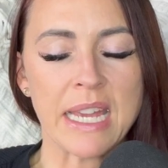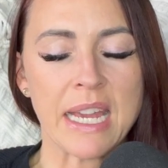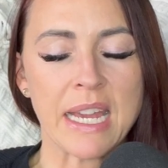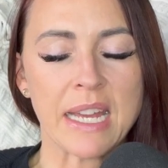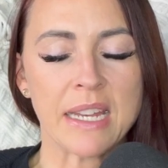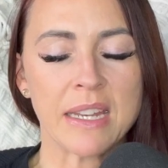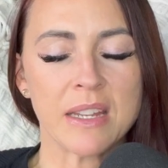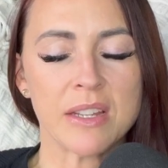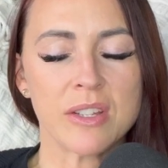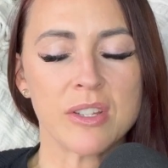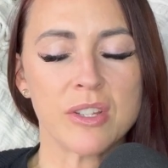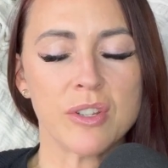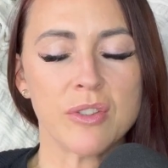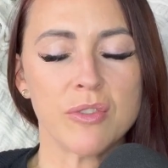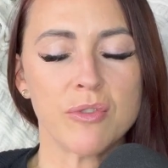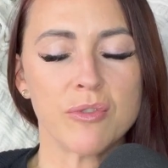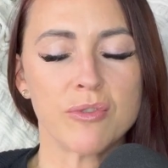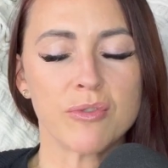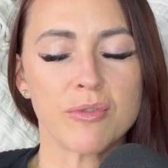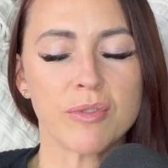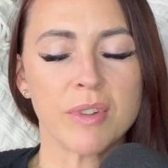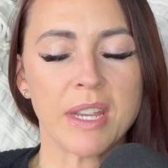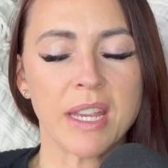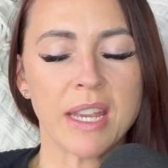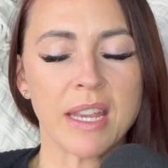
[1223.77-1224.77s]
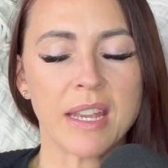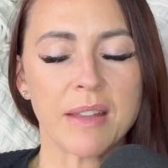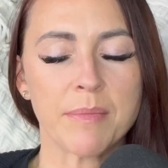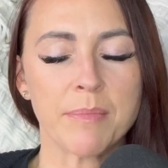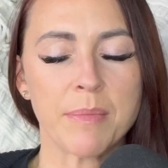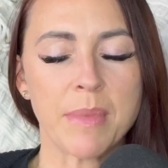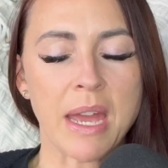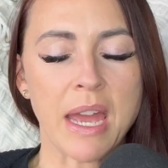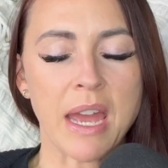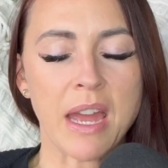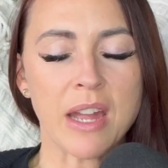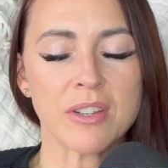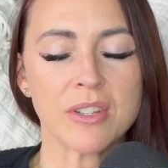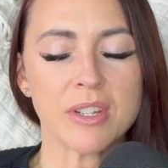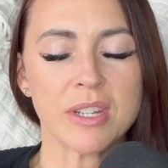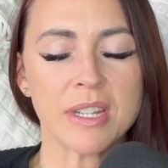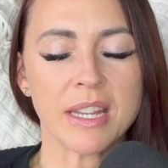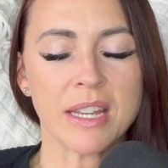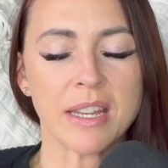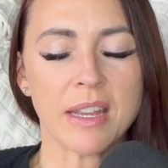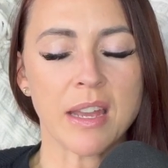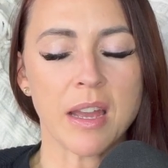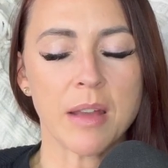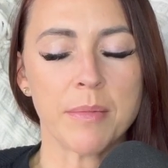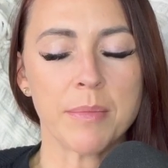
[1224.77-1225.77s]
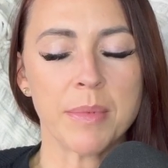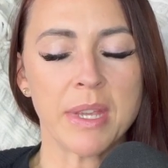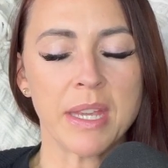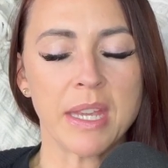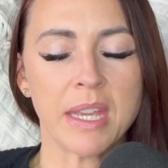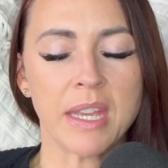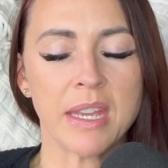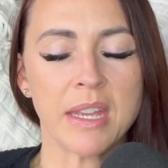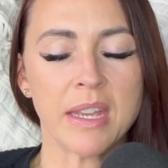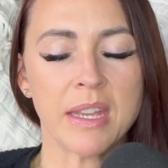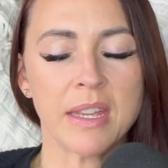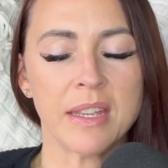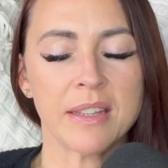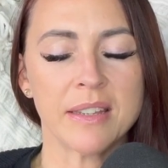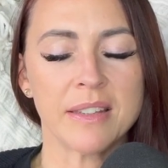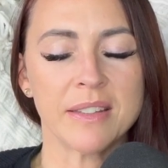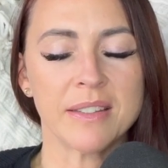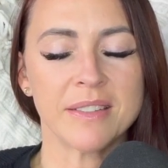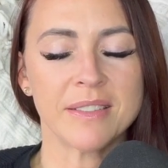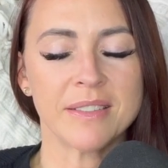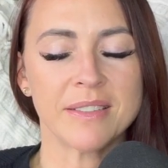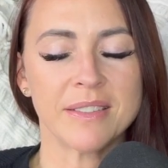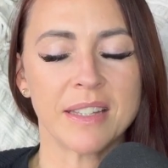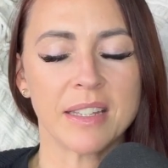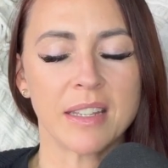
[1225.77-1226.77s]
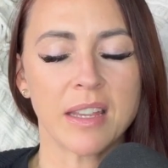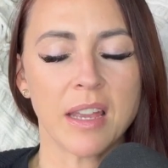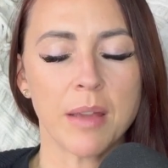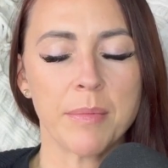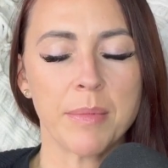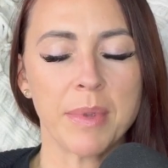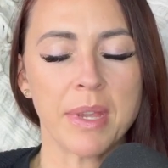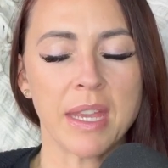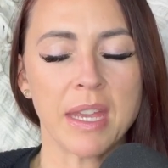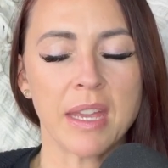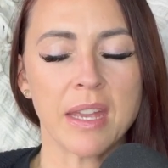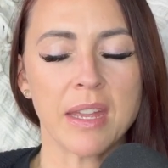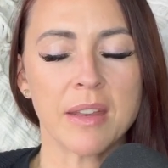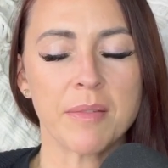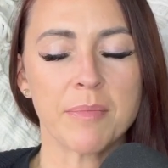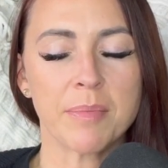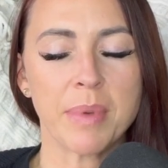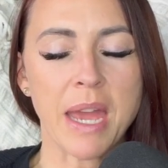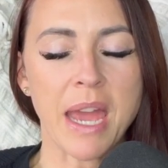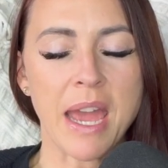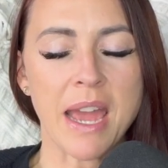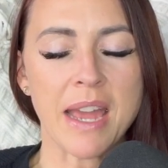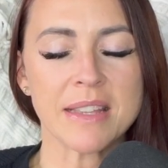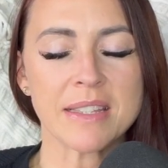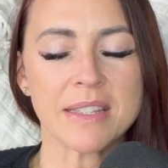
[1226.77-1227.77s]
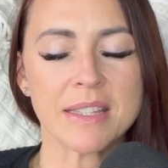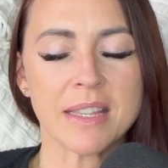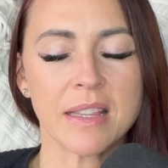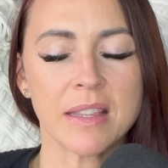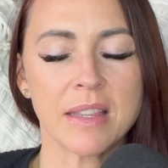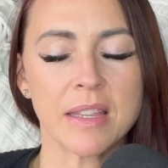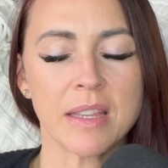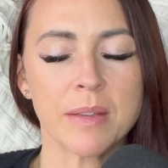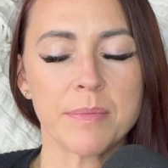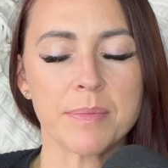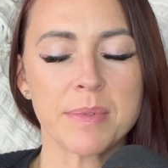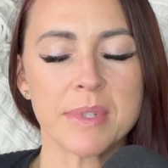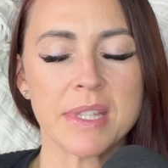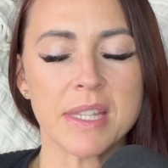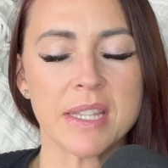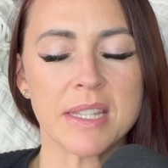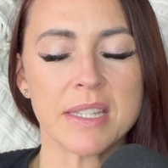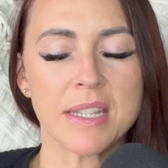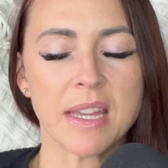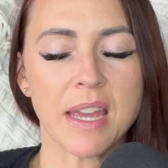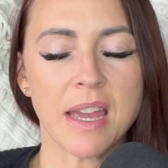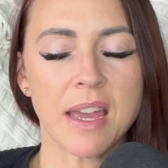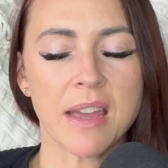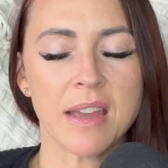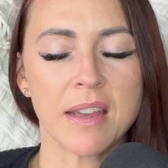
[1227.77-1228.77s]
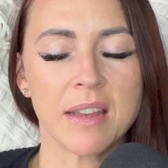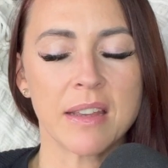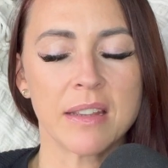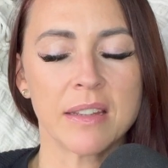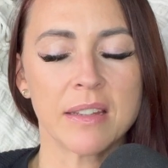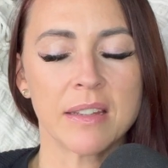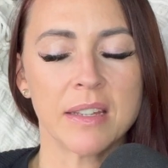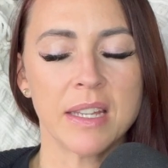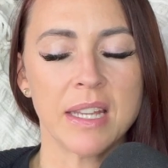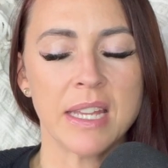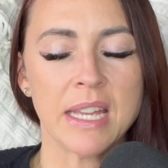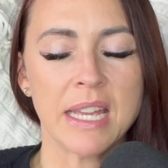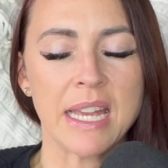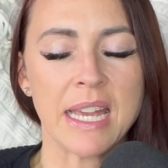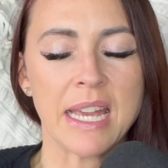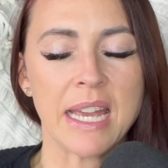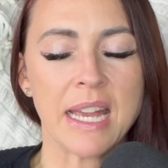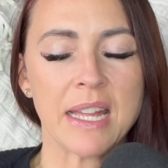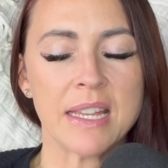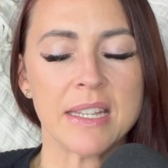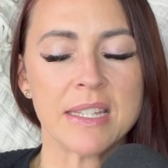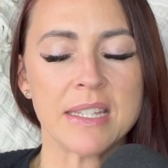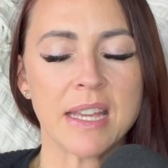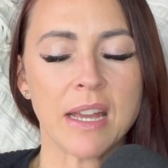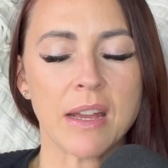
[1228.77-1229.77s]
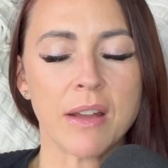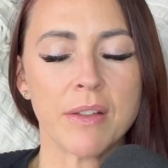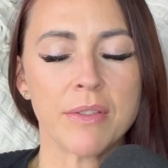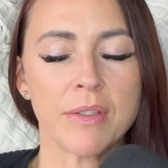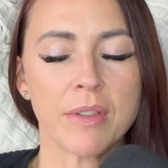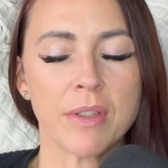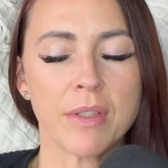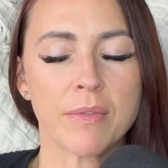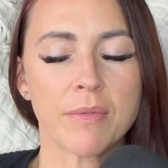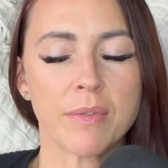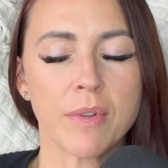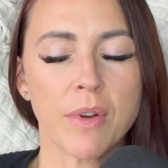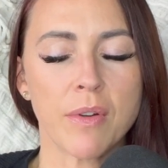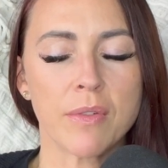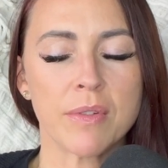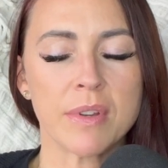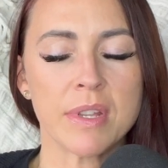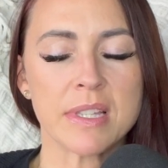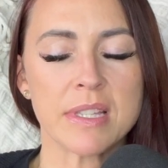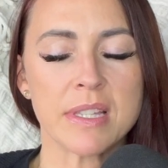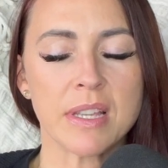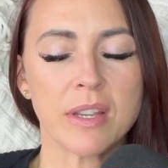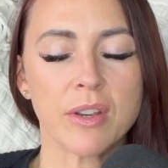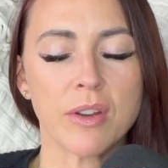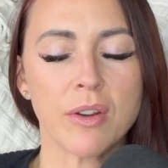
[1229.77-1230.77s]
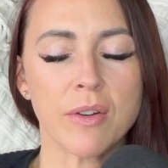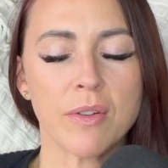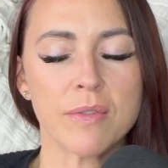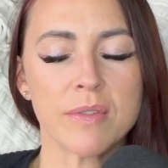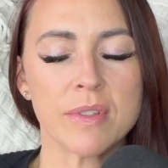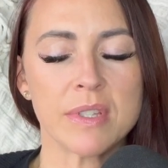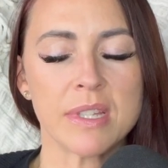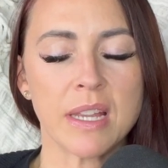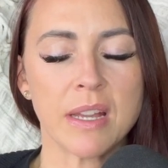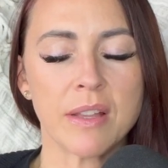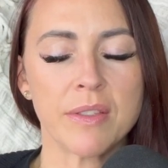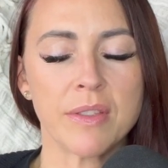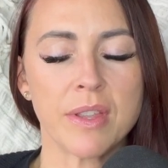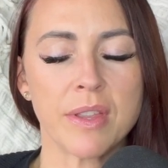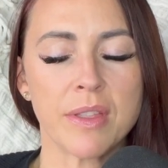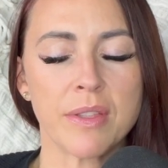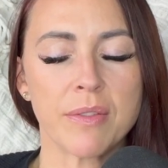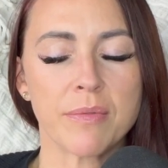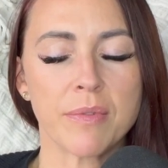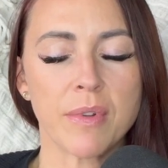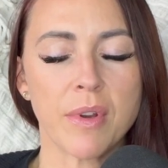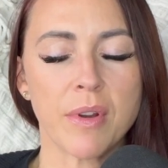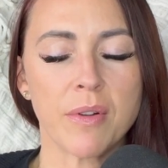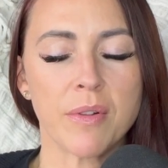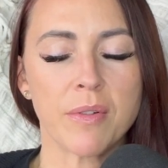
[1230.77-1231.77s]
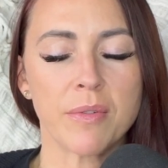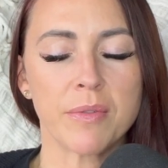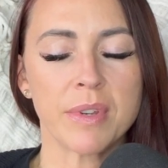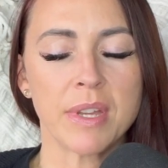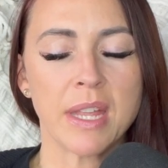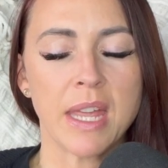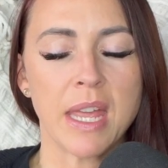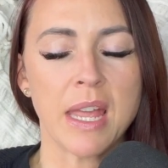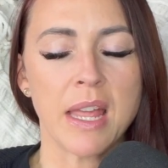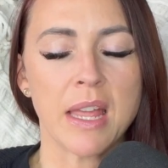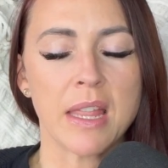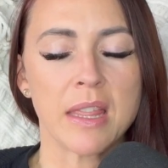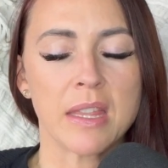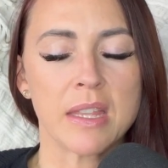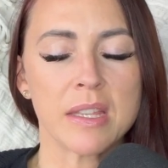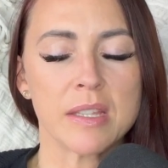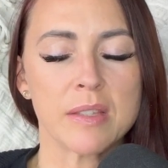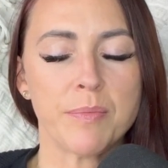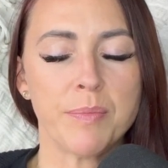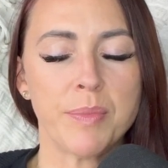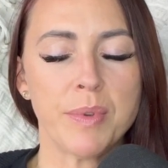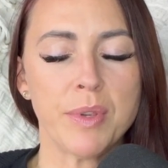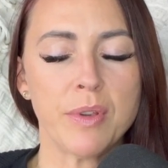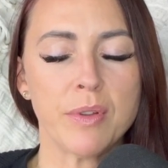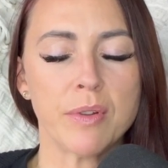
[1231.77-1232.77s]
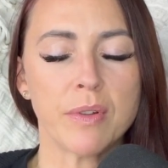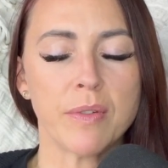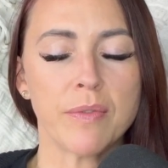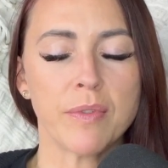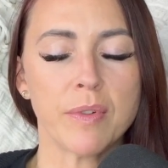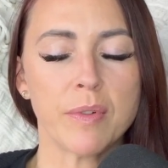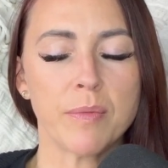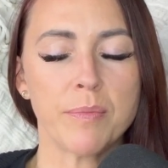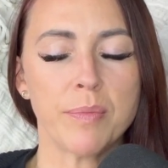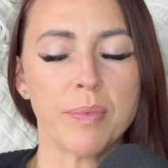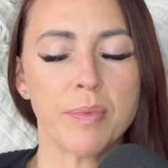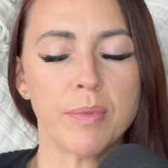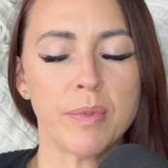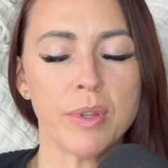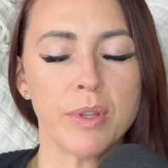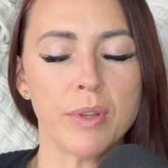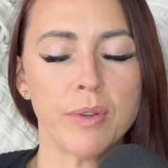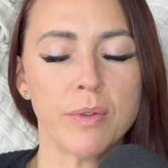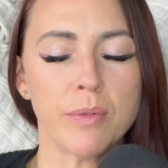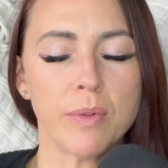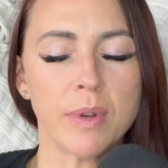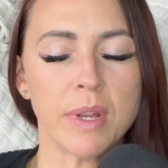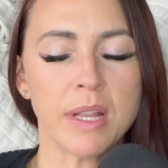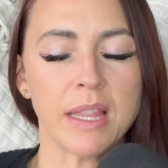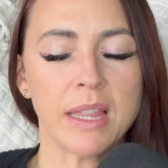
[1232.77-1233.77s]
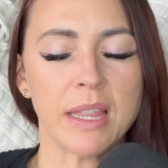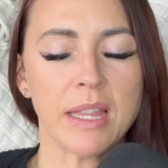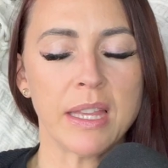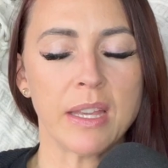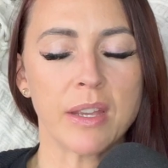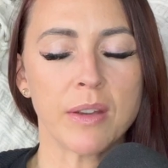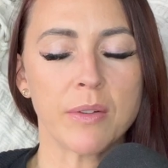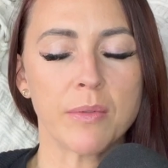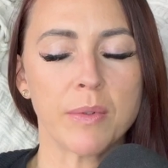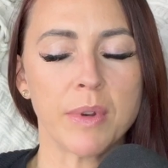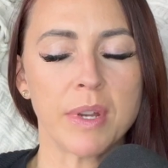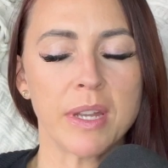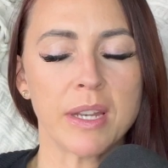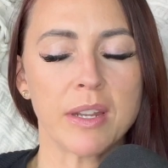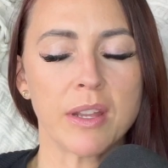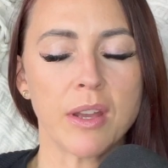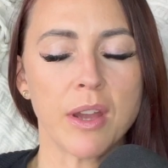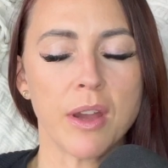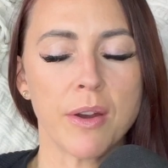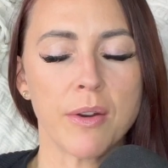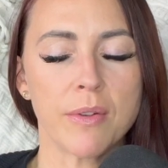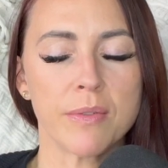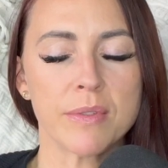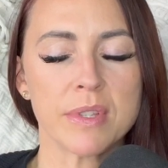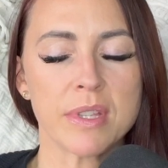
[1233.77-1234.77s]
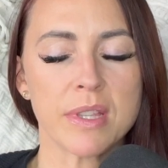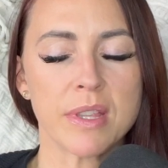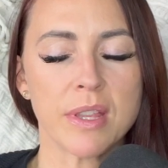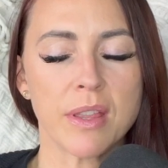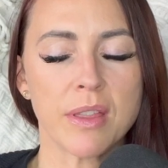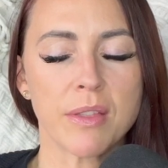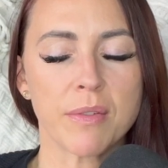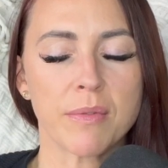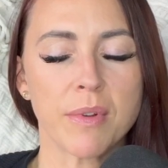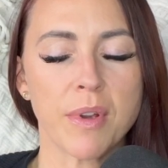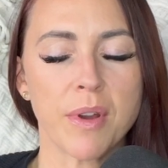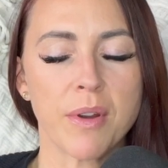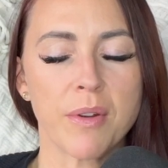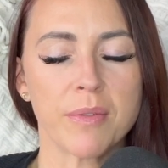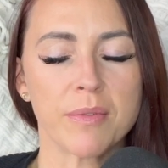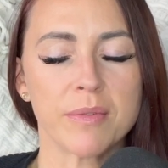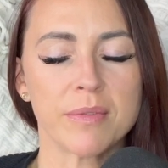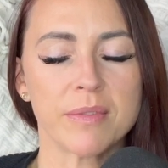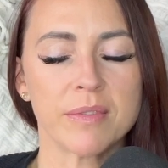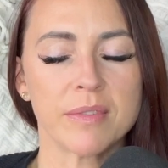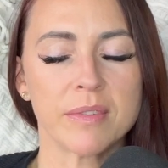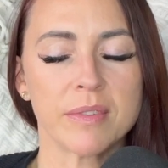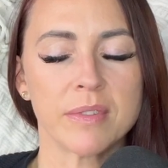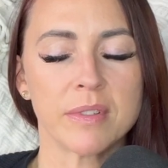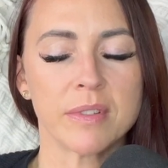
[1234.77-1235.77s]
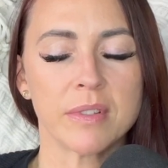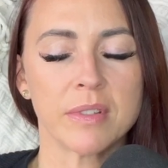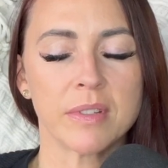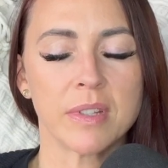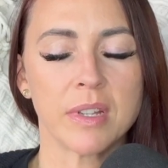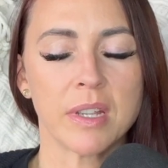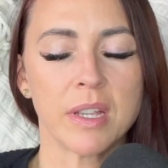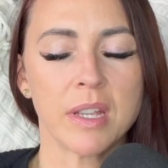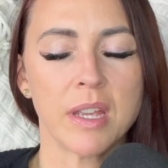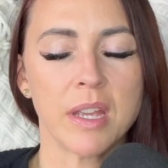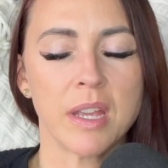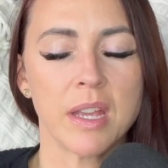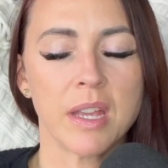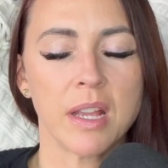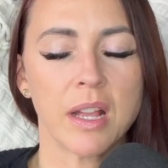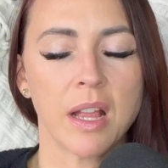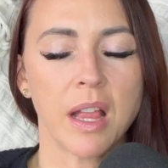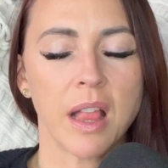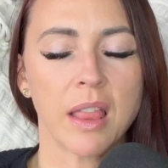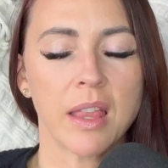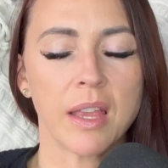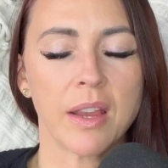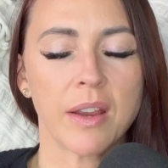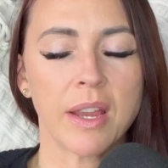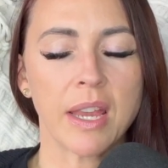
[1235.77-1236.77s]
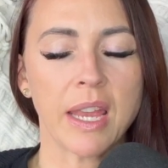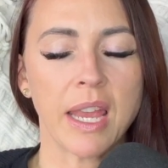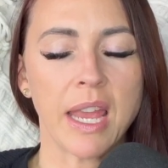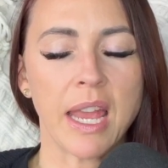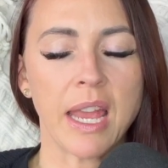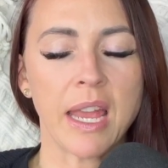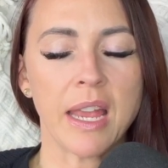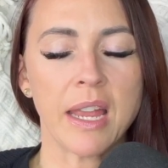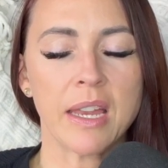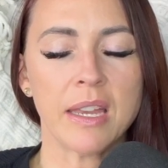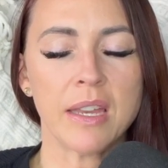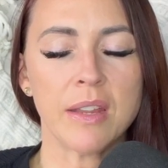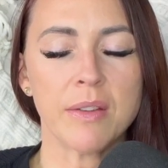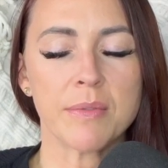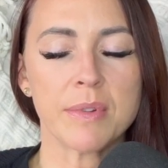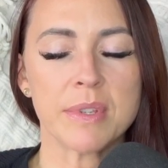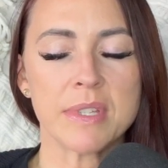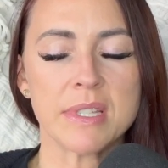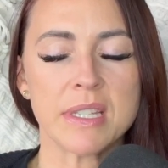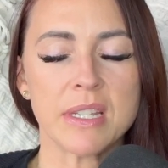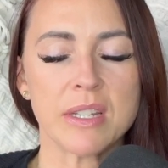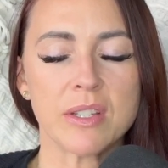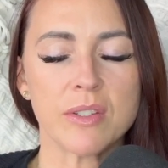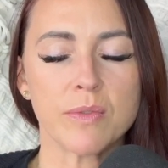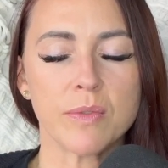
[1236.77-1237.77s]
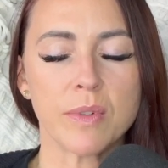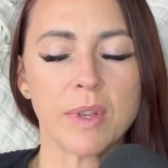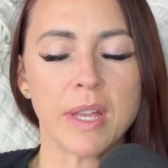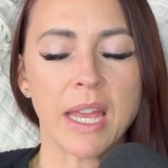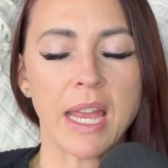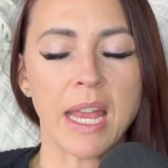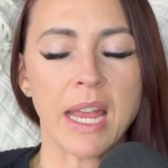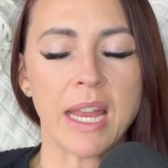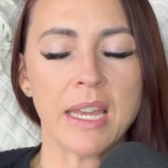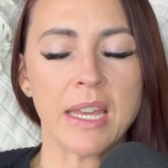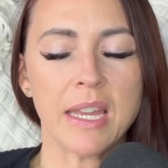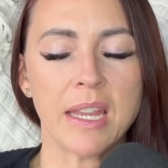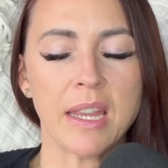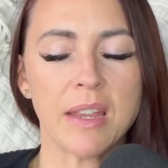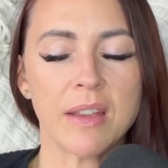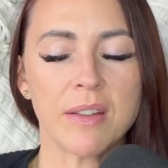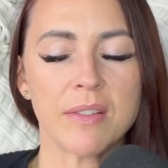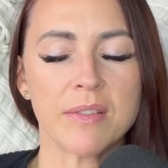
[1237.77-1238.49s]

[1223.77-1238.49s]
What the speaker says: And as you drink, imagine it coming in past the lips, the tongue, and down the throat. And as it goes down the throat, this beautiful blue liquid coats the throat, clearing any residual, any